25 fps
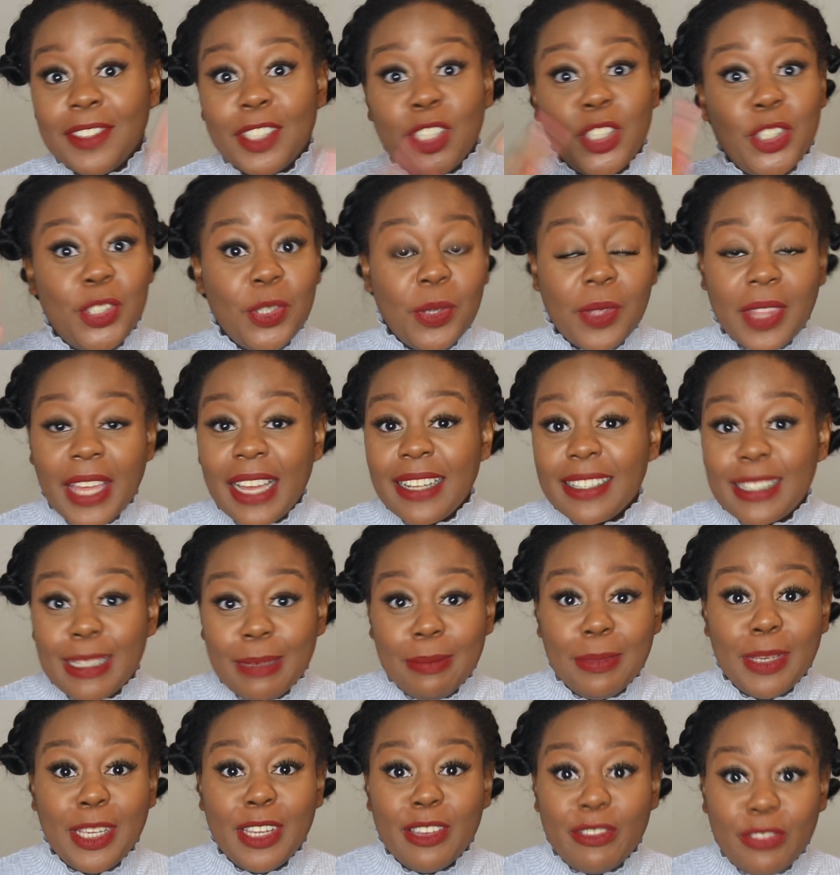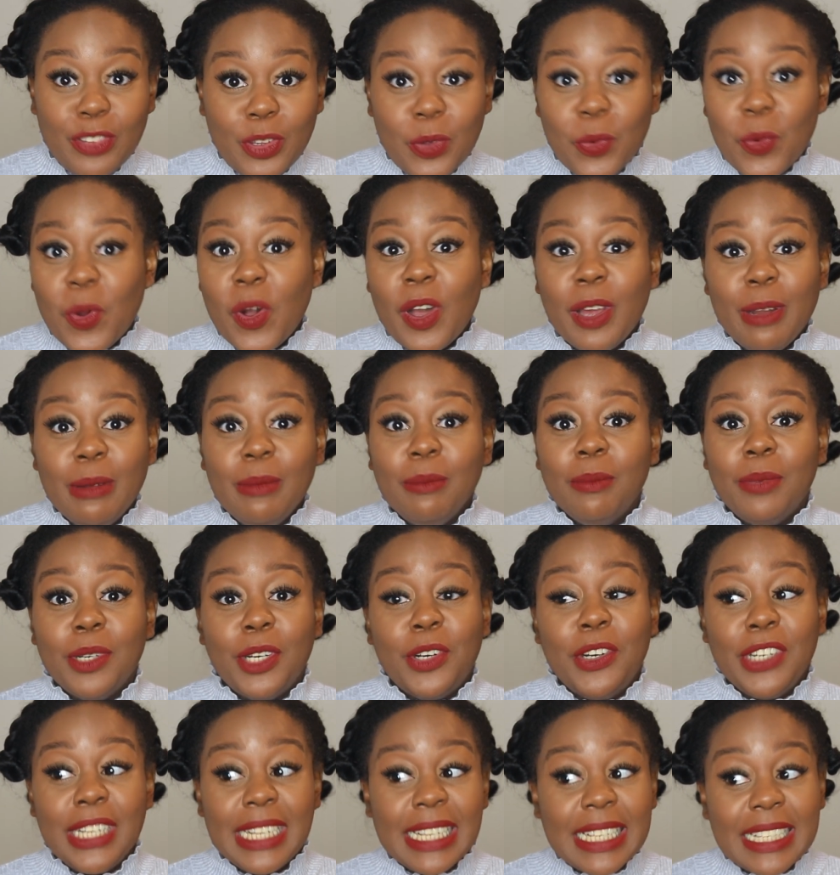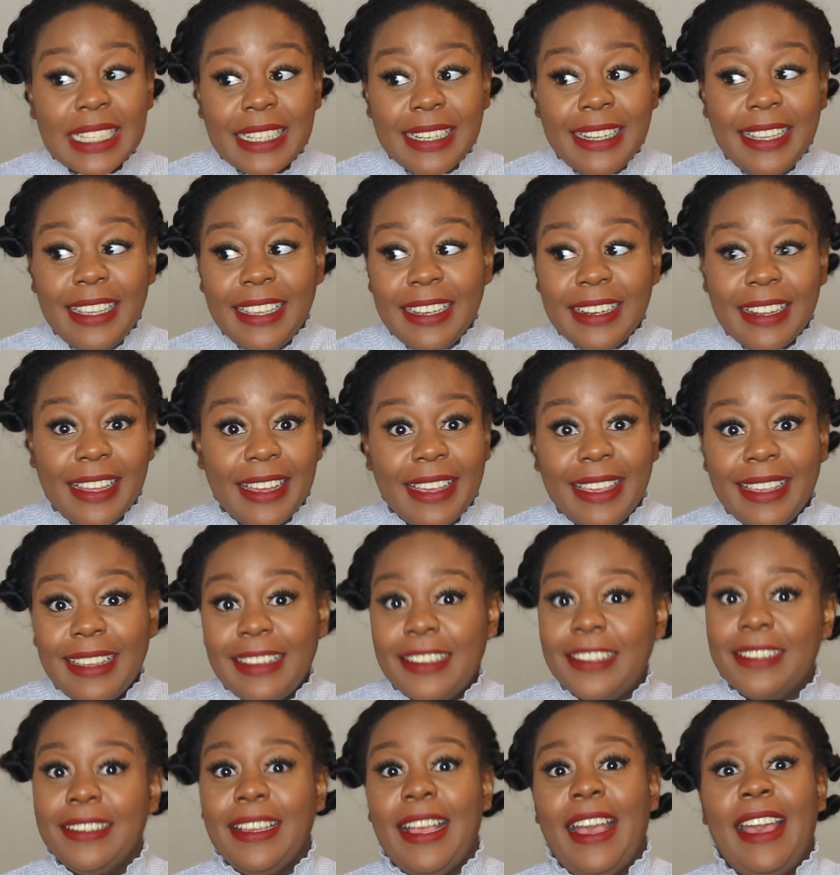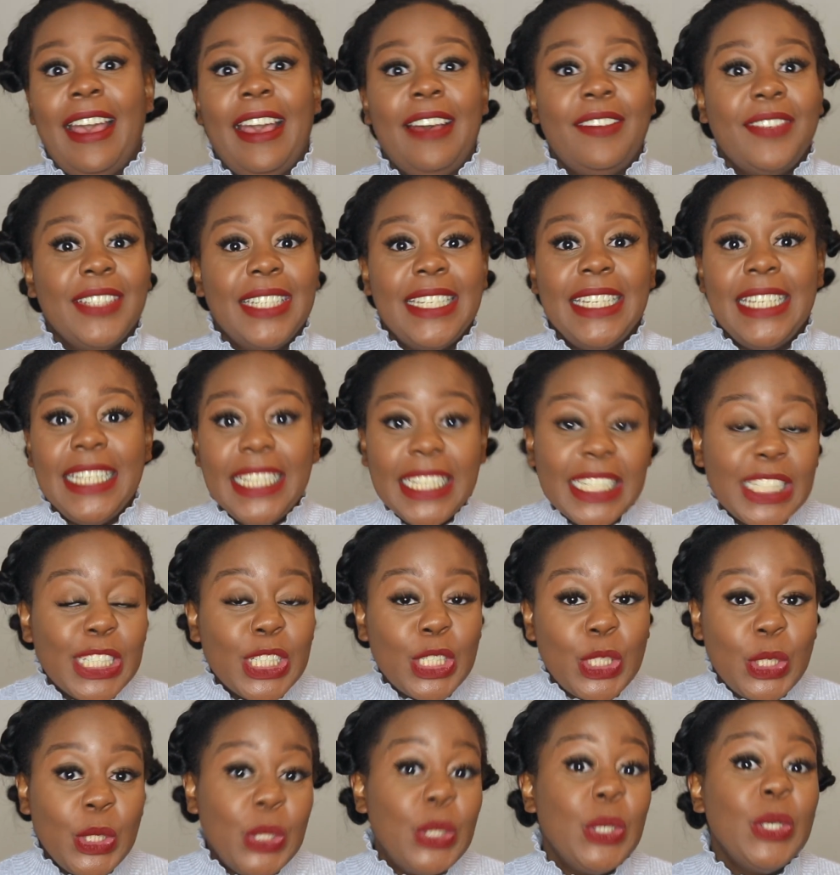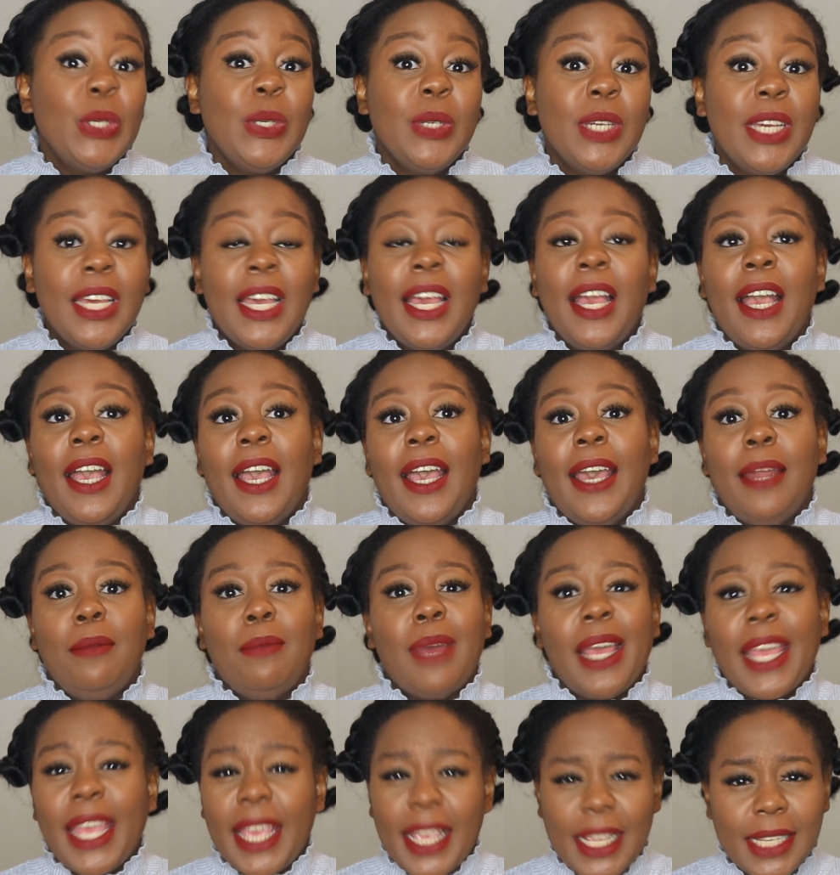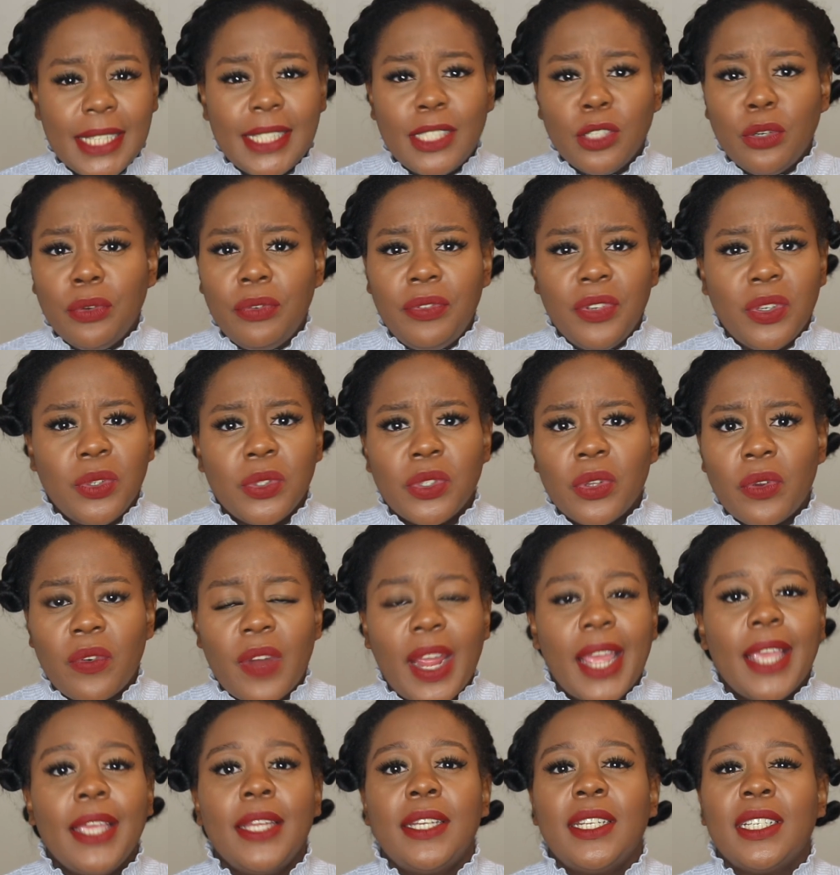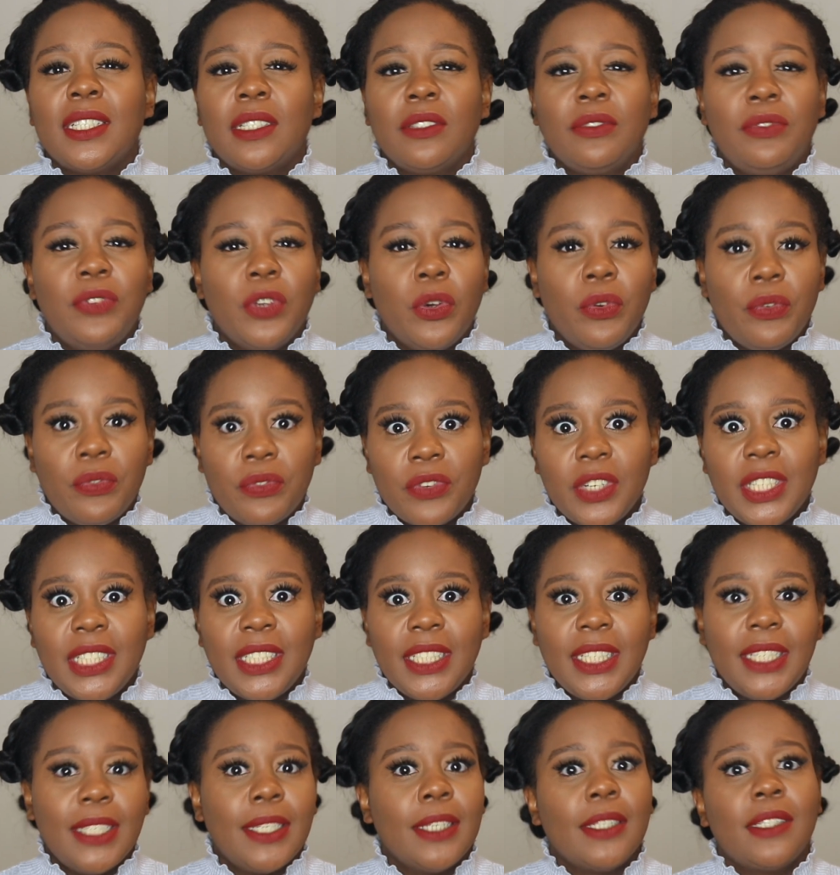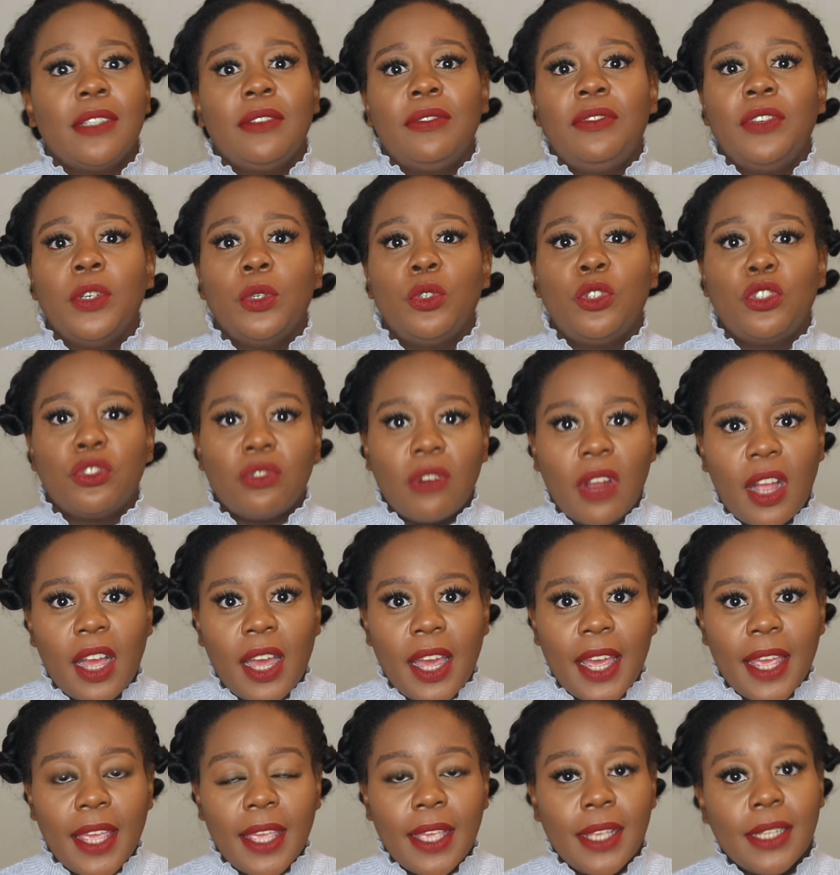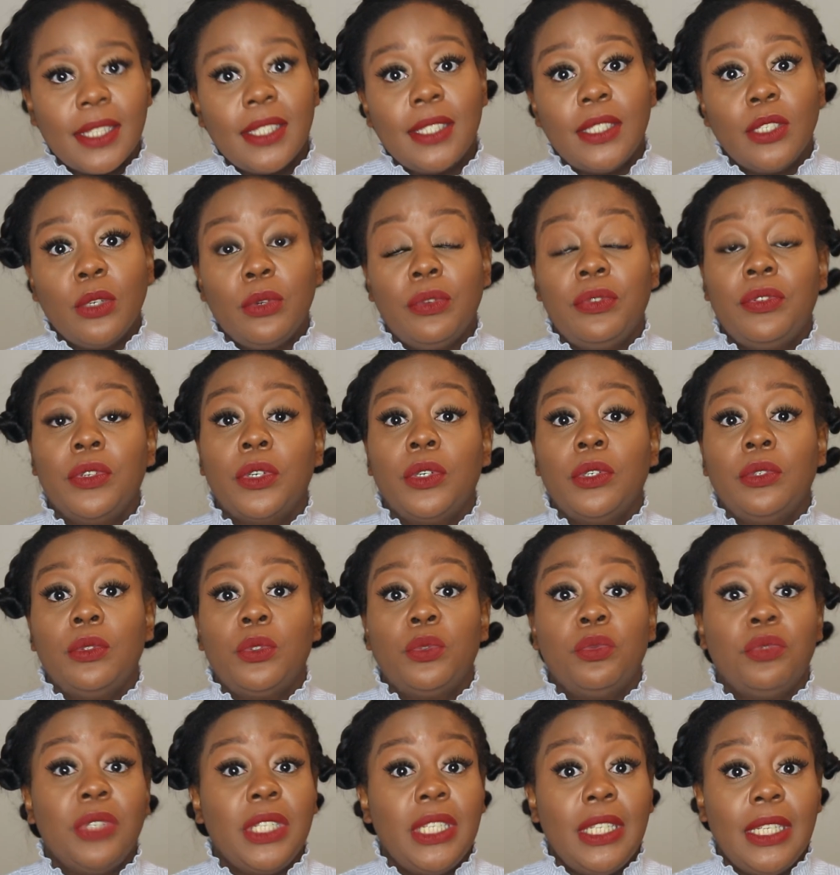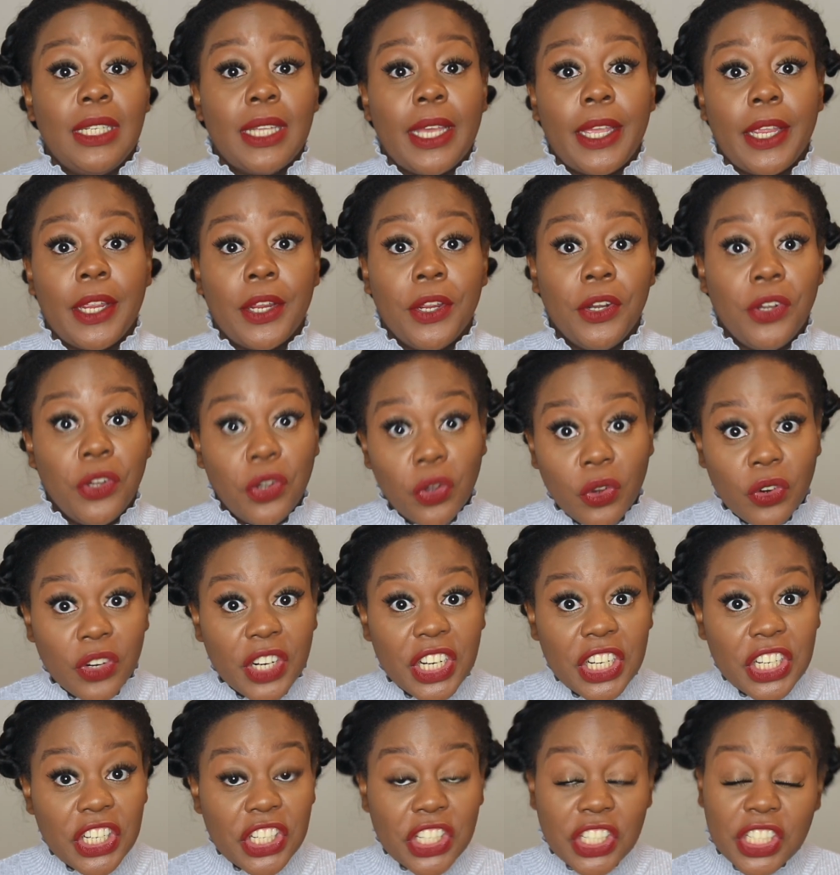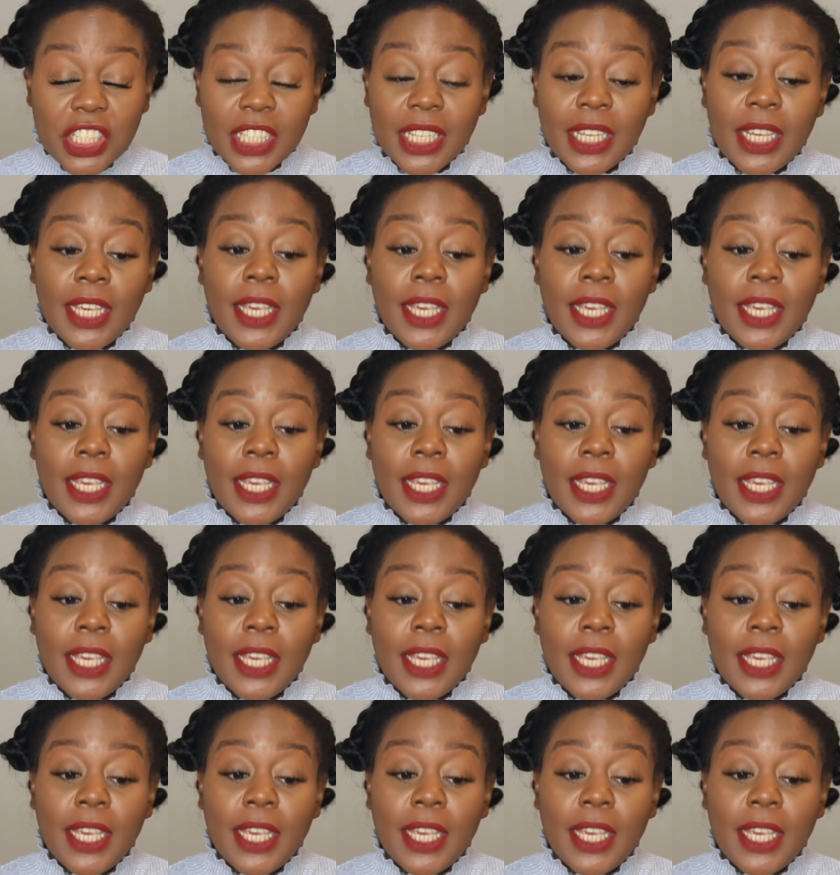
Do that to me if you want, but honestly, like I haven't needed to, and my hair still feels all right. It doesn't feel frizzy. It doesn't feel dry. It still feels really like nourished.